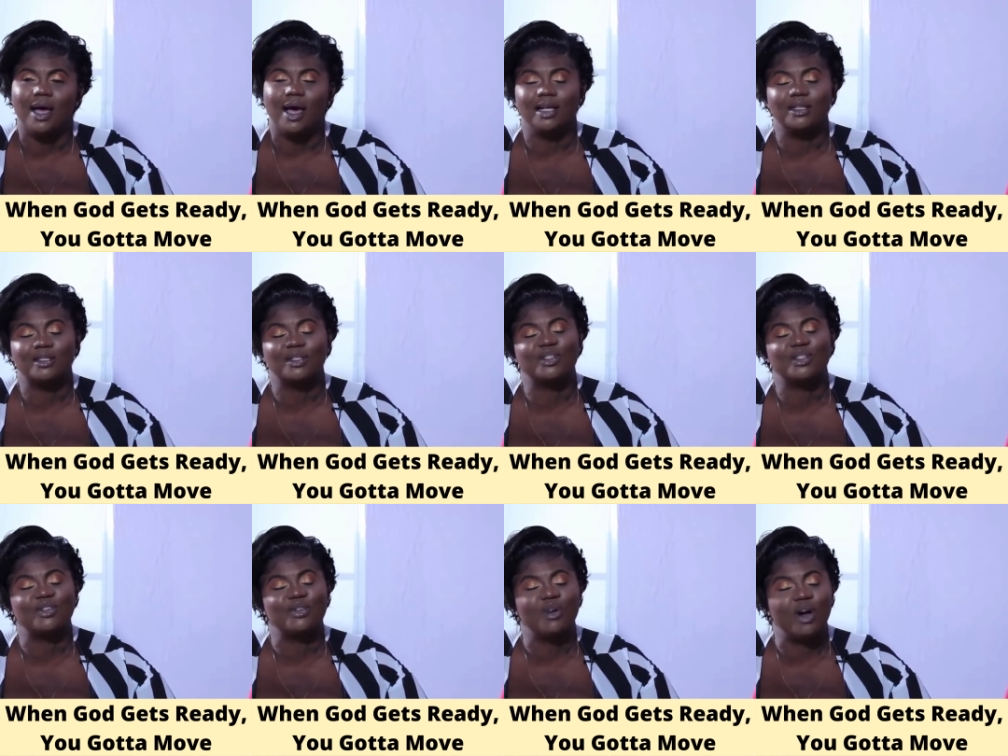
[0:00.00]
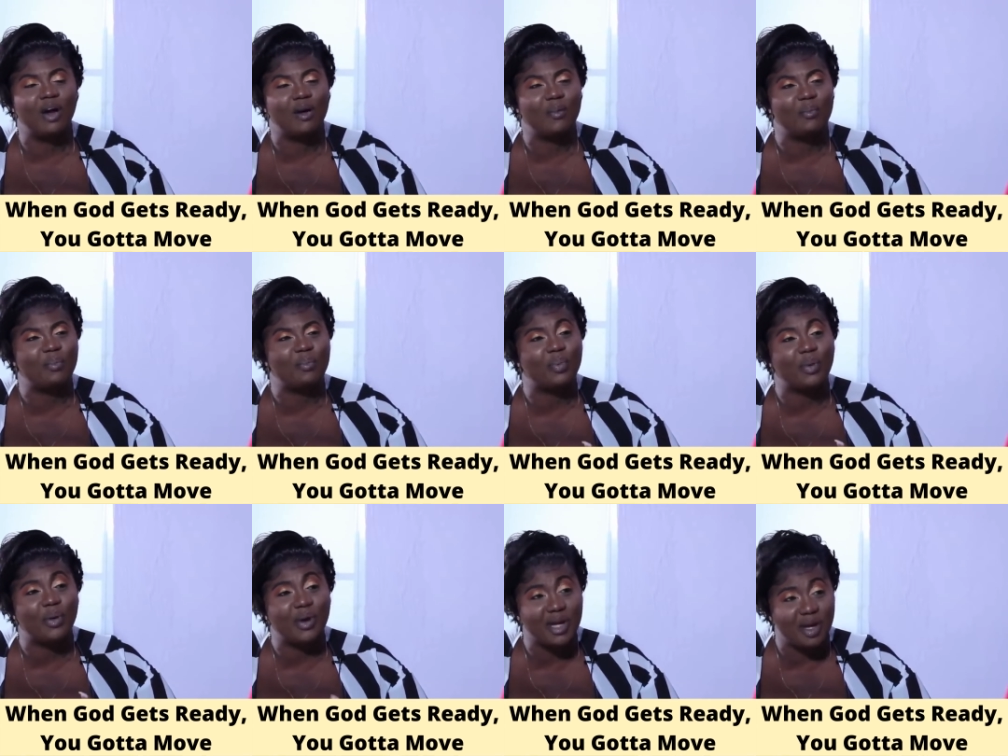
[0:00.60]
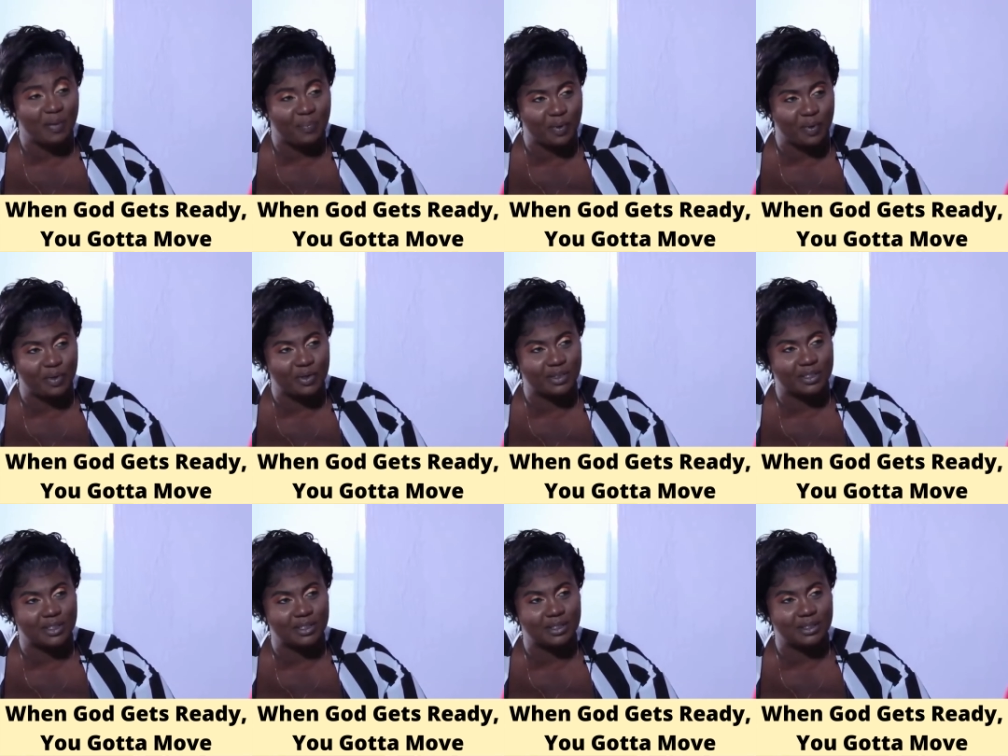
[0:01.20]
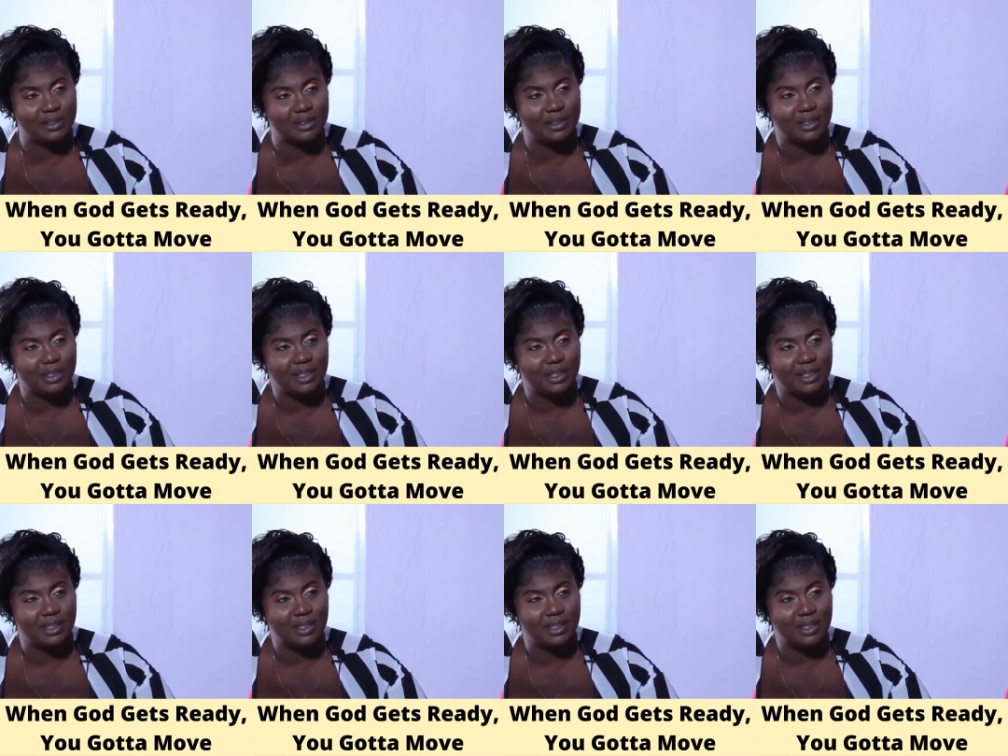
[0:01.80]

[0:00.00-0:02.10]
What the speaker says: a strong prayer person.